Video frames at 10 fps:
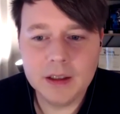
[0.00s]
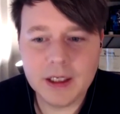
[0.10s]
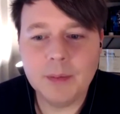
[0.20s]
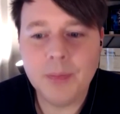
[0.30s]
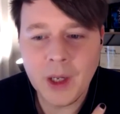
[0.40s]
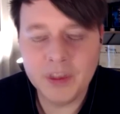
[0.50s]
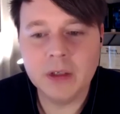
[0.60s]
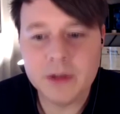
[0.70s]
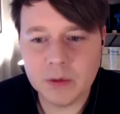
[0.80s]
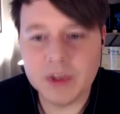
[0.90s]
kind of pumping
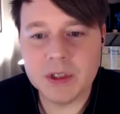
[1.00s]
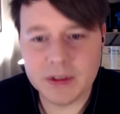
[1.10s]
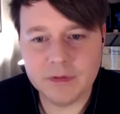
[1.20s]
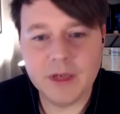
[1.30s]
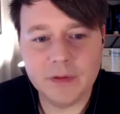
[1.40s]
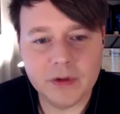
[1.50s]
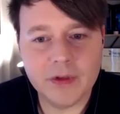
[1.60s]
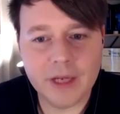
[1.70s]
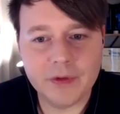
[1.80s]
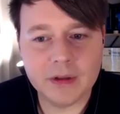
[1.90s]
your intuitions in favor
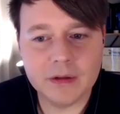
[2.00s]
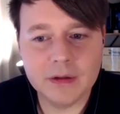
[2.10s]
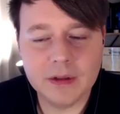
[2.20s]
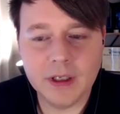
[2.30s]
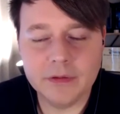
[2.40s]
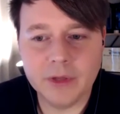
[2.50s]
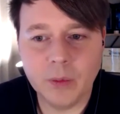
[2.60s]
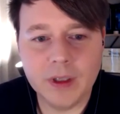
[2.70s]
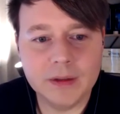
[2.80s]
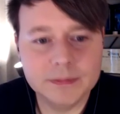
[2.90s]
of having uh, free
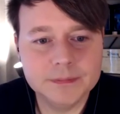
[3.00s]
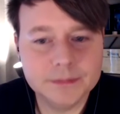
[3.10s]
will.